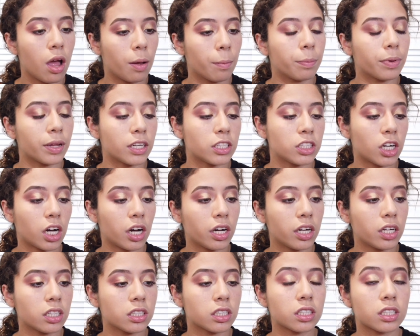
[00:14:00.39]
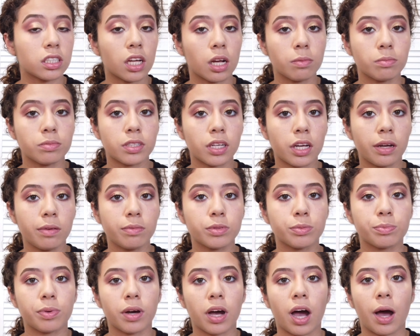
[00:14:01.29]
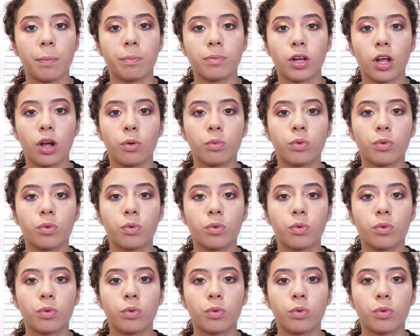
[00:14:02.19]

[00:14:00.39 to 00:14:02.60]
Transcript: blush area sometimes, but I'm not